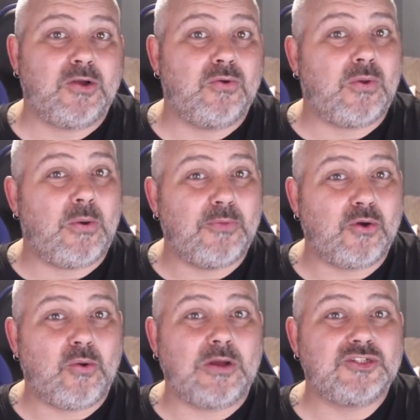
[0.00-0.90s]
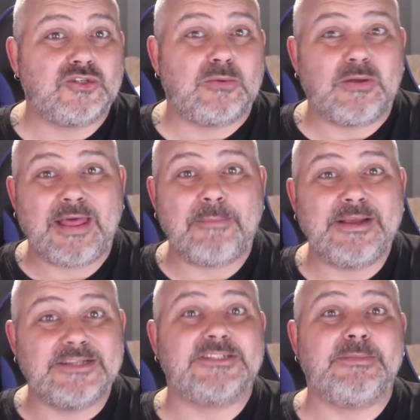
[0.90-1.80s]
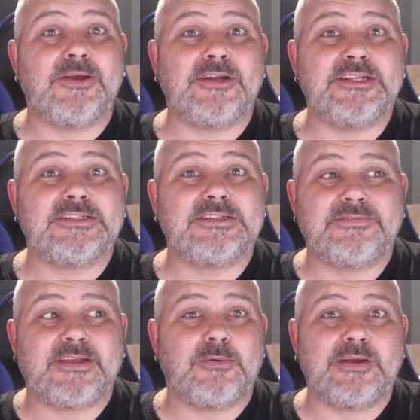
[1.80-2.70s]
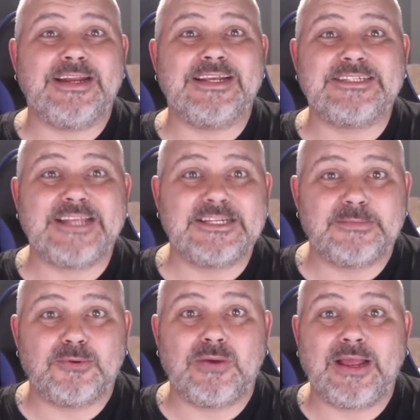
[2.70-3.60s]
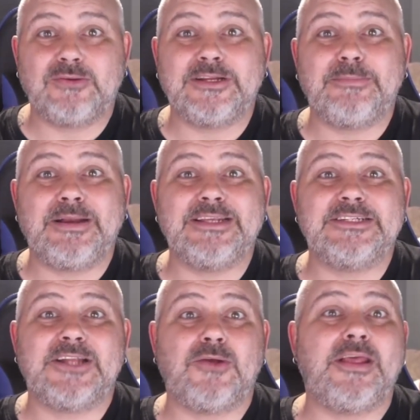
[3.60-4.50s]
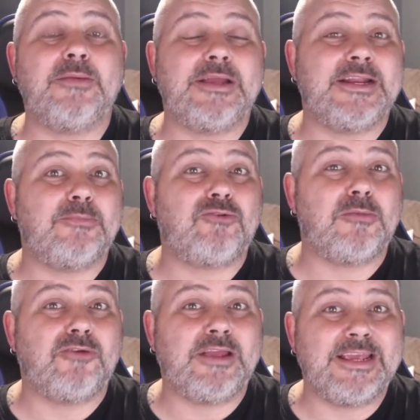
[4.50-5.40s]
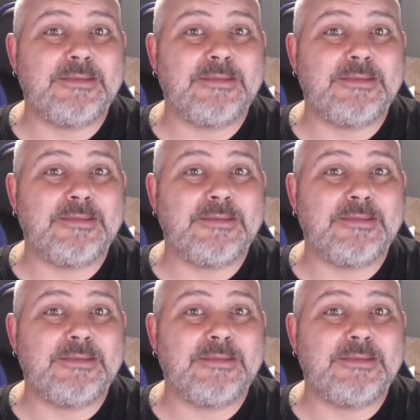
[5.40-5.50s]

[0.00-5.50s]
Although I'm not quite sure what that means, to be honest. If they were inaccessible, how did police know they were inappropriate